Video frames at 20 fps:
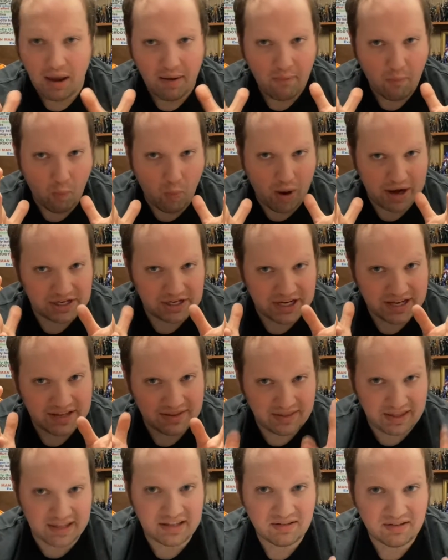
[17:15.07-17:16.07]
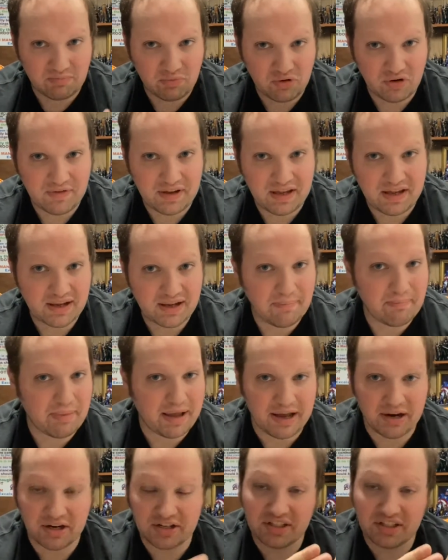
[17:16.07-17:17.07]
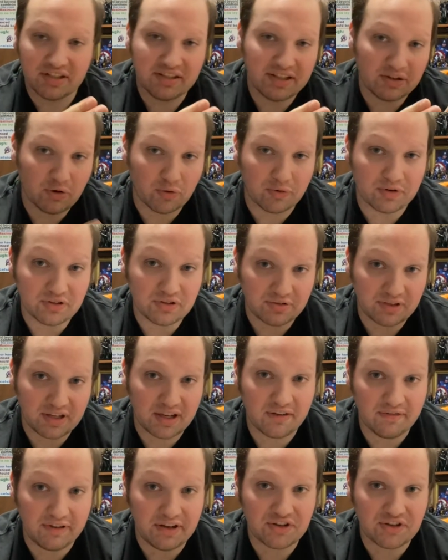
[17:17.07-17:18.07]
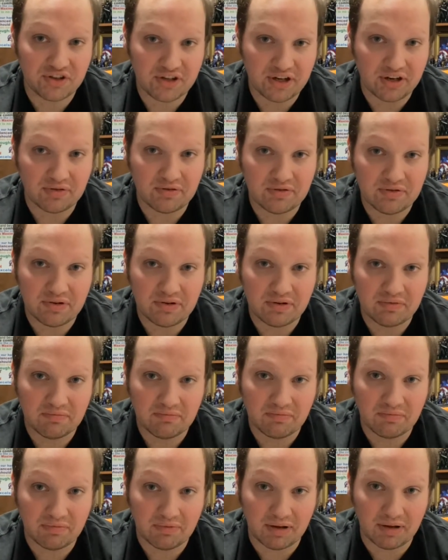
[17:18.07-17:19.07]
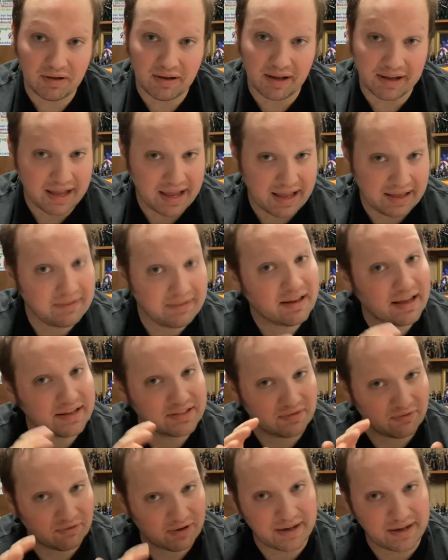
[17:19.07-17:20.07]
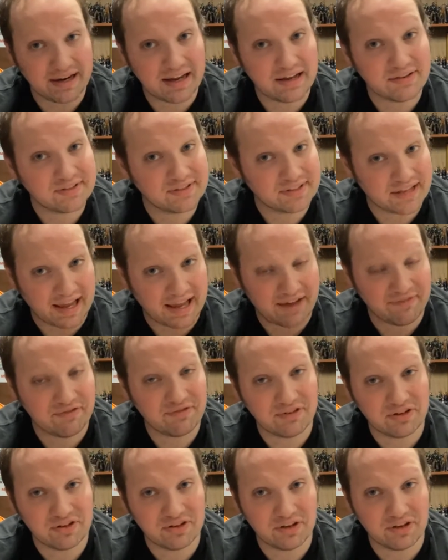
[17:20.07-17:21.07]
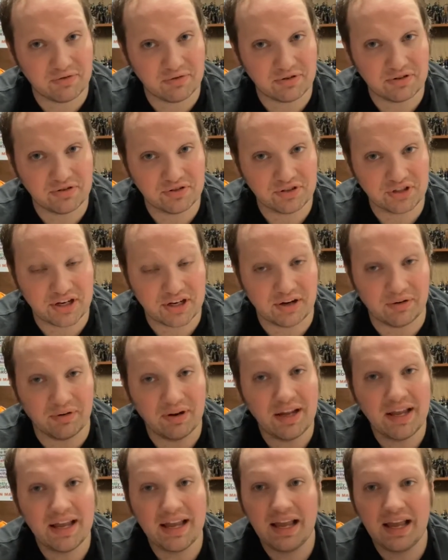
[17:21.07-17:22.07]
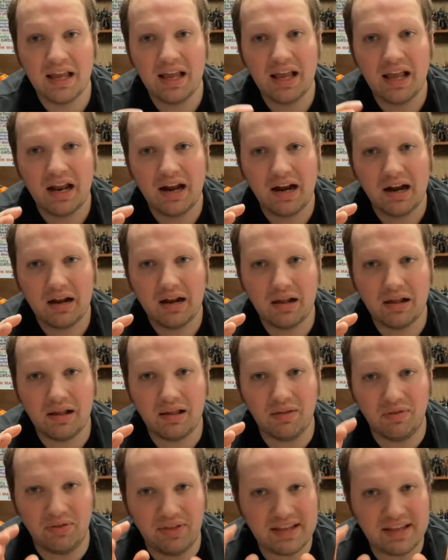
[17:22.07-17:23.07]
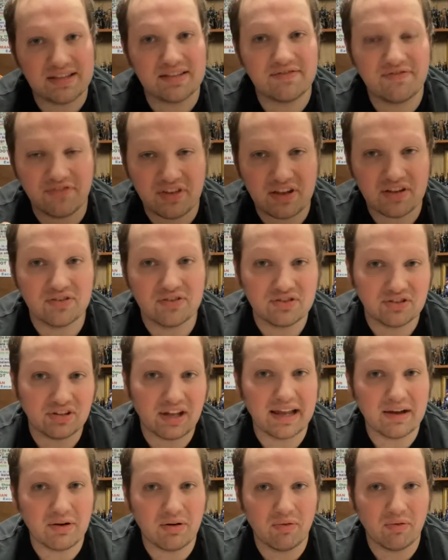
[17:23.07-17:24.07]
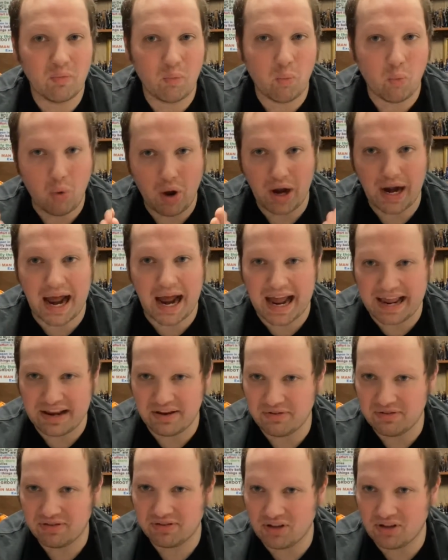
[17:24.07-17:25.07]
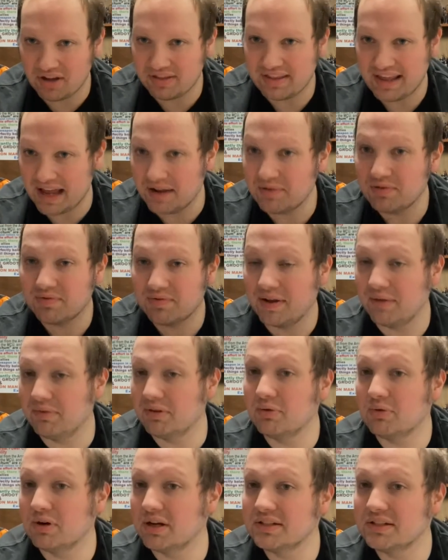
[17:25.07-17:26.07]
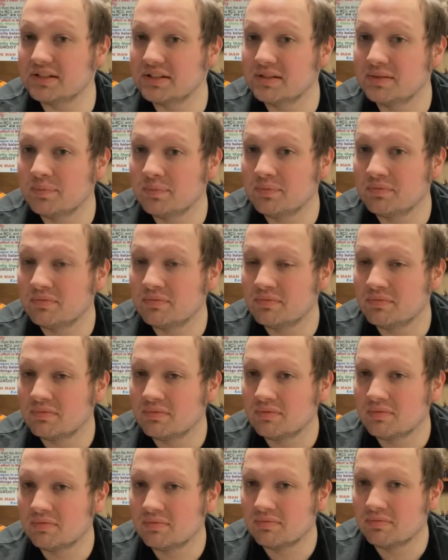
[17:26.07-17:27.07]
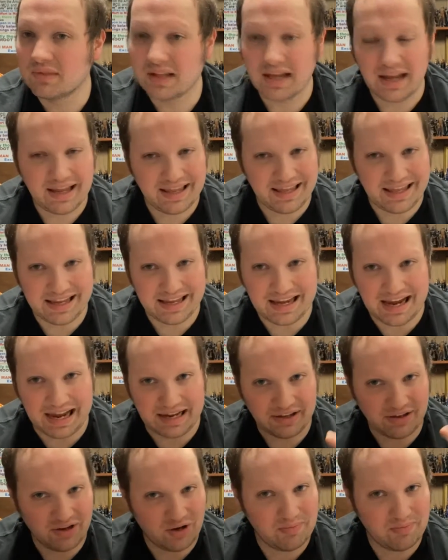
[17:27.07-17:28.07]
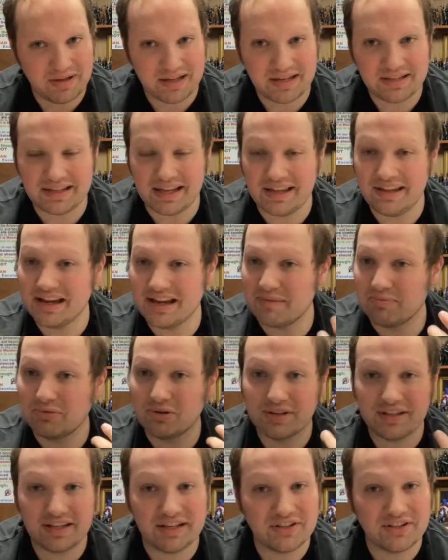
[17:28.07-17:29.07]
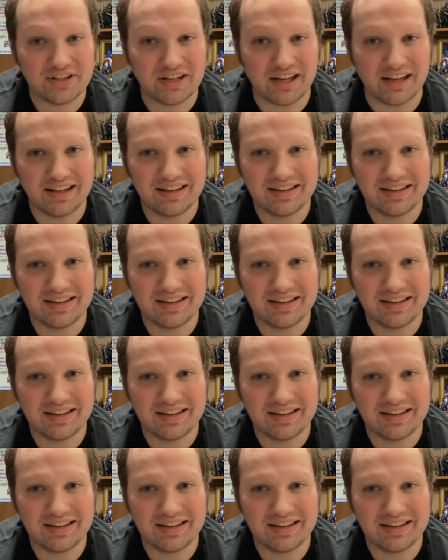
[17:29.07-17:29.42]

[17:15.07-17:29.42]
Watching this movie compared to the original TV show, again, as of right now, since I haven't finished the original show, this feels like what I thought The Addams Family was. You got Gomez and you got Morticia.